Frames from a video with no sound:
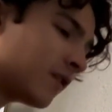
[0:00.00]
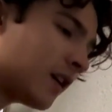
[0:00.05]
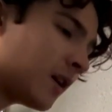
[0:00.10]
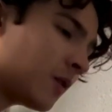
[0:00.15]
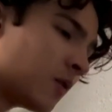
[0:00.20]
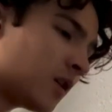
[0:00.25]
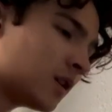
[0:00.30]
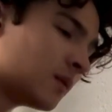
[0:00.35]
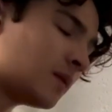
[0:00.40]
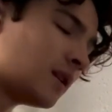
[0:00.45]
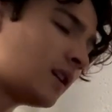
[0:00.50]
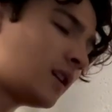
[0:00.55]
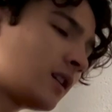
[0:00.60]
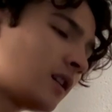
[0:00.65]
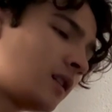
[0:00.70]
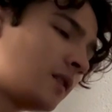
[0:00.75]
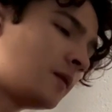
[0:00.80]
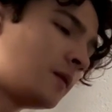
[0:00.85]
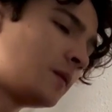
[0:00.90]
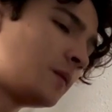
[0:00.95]
I want to make,
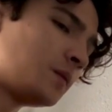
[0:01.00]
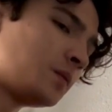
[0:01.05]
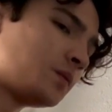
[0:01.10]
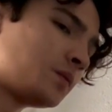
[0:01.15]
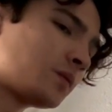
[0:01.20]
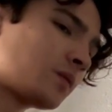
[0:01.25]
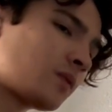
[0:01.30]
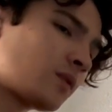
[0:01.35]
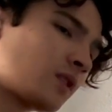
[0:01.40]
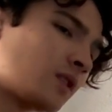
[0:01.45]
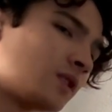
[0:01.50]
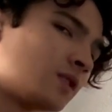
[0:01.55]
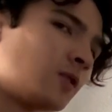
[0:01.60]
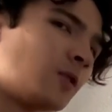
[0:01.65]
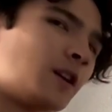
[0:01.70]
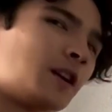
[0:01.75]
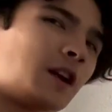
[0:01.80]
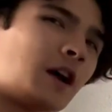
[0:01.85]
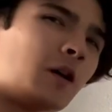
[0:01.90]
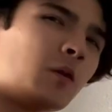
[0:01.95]
so
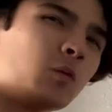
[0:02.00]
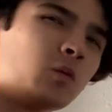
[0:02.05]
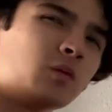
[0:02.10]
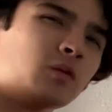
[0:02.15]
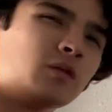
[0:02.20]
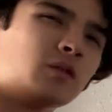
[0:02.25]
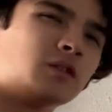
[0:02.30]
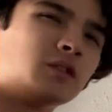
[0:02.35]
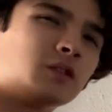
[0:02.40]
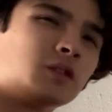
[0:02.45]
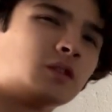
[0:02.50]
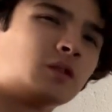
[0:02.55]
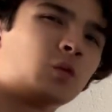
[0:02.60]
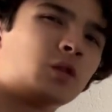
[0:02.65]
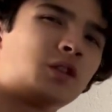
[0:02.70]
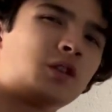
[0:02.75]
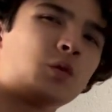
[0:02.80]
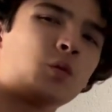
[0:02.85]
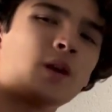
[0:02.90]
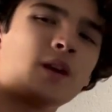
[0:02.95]
like,
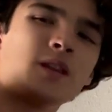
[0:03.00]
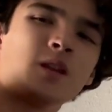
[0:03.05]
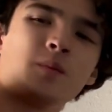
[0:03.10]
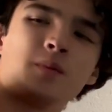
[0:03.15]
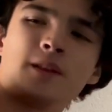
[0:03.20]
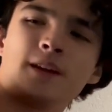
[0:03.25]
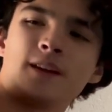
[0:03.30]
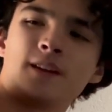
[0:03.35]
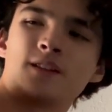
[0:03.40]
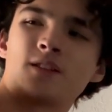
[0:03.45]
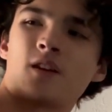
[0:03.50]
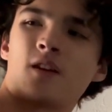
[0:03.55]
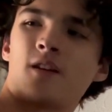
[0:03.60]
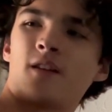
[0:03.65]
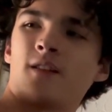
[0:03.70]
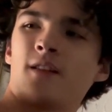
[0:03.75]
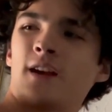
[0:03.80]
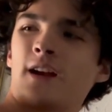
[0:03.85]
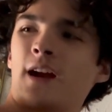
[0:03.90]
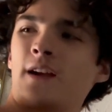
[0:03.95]
with the way the blankets
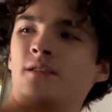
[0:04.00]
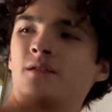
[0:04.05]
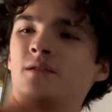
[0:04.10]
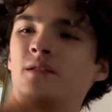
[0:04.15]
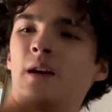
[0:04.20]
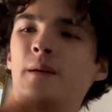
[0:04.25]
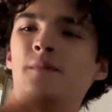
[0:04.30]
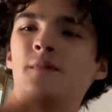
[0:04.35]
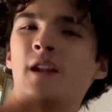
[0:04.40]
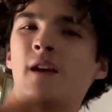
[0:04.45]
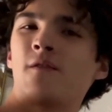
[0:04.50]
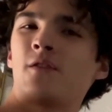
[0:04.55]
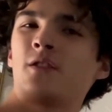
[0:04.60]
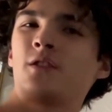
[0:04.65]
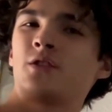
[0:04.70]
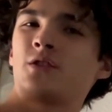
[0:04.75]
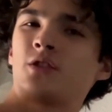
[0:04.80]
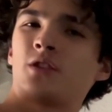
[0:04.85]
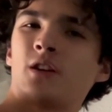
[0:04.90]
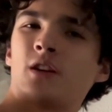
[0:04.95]
are, like I'm never
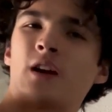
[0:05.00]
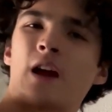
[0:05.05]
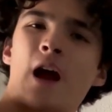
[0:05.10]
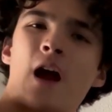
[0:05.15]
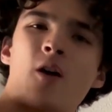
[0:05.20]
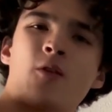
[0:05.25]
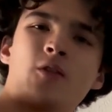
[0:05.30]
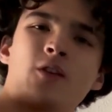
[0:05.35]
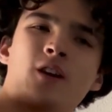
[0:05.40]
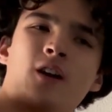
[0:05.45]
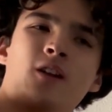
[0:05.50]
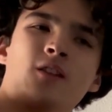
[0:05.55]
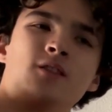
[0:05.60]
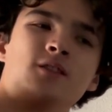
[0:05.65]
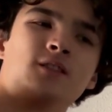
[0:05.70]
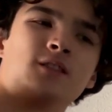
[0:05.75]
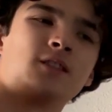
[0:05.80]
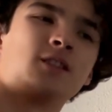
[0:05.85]
sure how the colors are